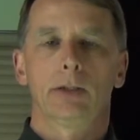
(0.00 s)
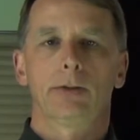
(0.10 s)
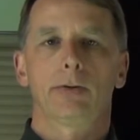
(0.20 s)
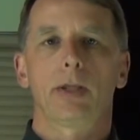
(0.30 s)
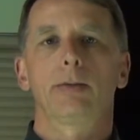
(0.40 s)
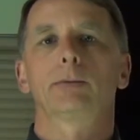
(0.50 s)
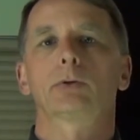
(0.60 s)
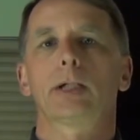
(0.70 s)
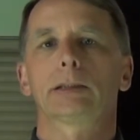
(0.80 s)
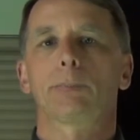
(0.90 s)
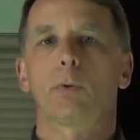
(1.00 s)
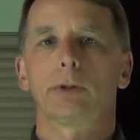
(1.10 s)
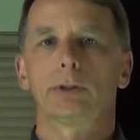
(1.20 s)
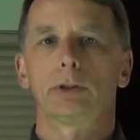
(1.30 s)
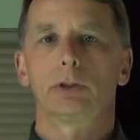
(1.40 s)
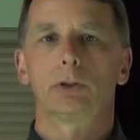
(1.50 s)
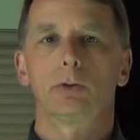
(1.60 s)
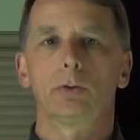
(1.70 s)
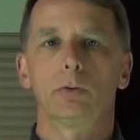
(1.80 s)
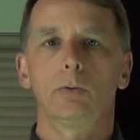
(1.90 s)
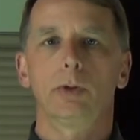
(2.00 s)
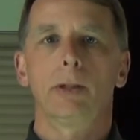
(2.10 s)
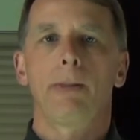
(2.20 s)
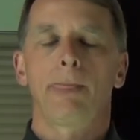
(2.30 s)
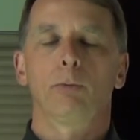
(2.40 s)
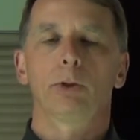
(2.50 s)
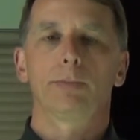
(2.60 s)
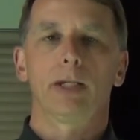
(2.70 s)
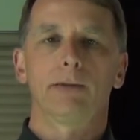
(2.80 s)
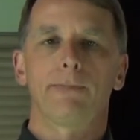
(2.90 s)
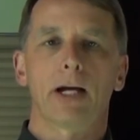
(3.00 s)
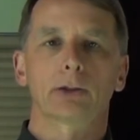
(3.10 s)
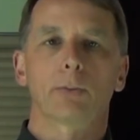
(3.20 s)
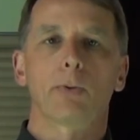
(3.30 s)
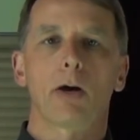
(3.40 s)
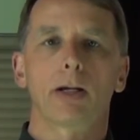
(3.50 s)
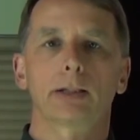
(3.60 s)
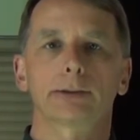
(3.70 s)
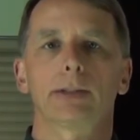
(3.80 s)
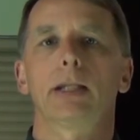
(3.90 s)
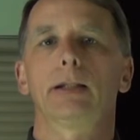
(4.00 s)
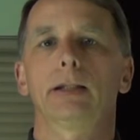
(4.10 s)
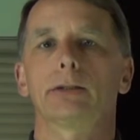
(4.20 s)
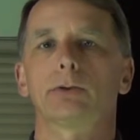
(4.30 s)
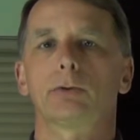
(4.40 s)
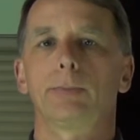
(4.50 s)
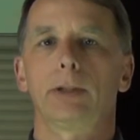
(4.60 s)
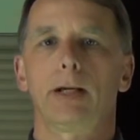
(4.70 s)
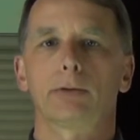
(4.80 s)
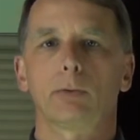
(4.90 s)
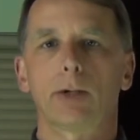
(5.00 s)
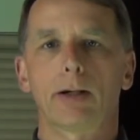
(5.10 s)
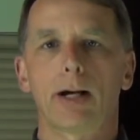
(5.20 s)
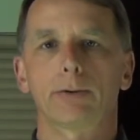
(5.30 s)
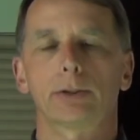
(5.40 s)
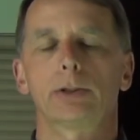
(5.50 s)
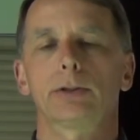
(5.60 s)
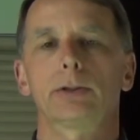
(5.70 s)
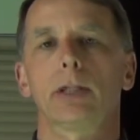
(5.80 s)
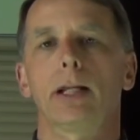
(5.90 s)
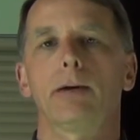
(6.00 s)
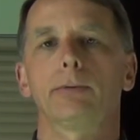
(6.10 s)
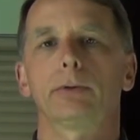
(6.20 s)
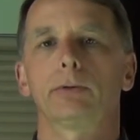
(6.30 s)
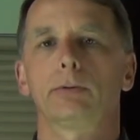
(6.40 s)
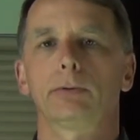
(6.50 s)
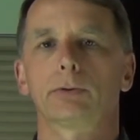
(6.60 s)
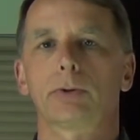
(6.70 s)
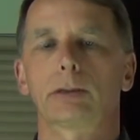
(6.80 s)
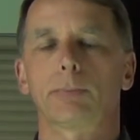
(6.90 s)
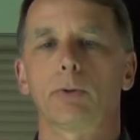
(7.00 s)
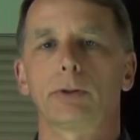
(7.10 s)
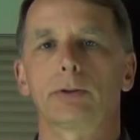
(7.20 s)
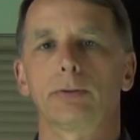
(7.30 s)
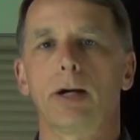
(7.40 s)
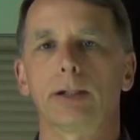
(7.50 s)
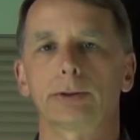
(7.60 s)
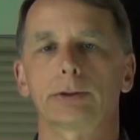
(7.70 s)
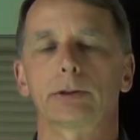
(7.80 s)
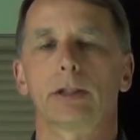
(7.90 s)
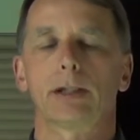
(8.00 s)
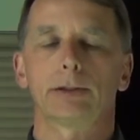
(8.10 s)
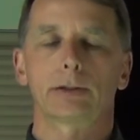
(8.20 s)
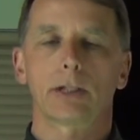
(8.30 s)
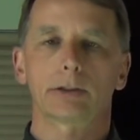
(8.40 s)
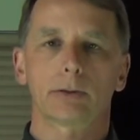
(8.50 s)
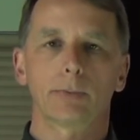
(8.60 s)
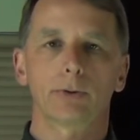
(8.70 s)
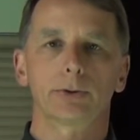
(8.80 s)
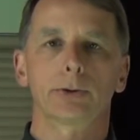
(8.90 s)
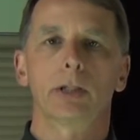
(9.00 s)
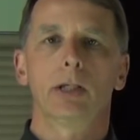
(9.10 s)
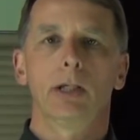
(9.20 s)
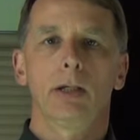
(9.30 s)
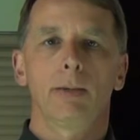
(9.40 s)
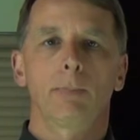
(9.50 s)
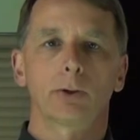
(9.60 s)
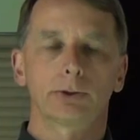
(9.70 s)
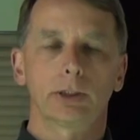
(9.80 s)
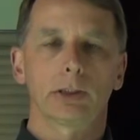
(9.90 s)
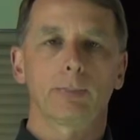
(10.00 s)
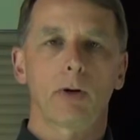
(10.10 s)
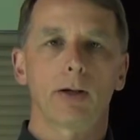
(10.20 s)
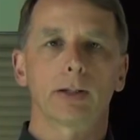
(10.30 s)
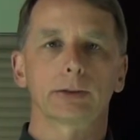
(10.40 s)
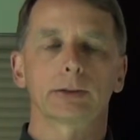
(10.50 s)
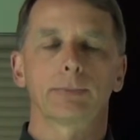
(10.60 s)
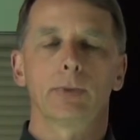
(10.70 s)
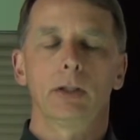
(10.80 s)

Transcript: They're then transported to you, where you manufacture products, and then they get distributed out to warehouses, then transported to us as customers purchasing the products.